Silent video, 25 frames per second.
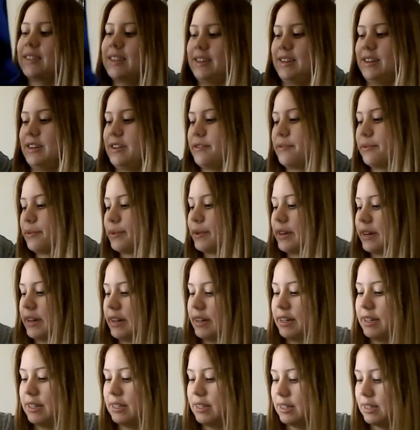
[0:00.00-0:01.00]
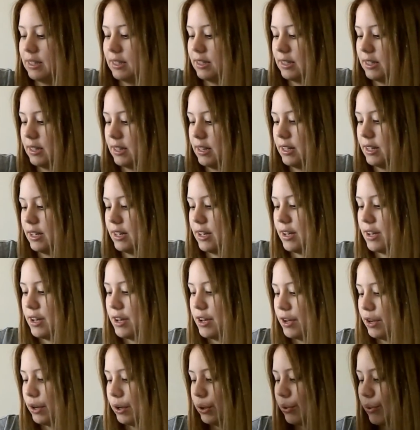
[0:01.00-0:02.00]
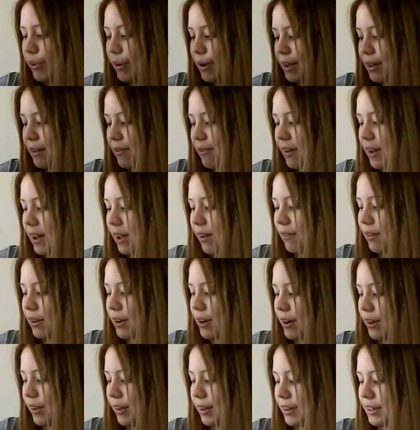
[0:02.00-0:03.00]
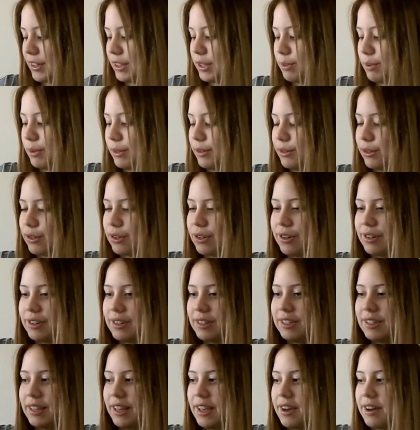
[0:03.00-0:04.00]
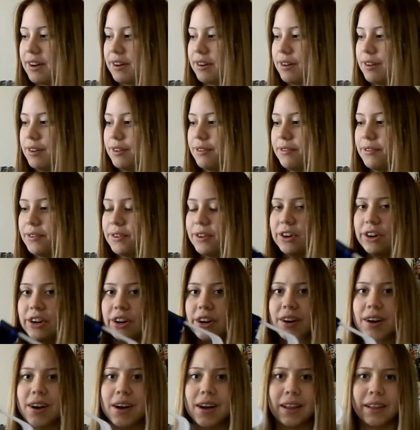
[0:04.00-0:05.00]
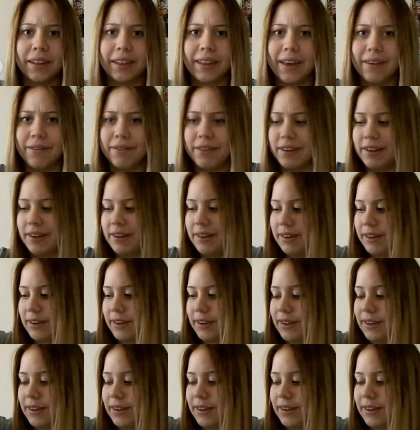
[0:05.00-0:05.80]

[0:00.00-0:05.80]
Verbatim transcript: And it was $25, but it was on sale for 11.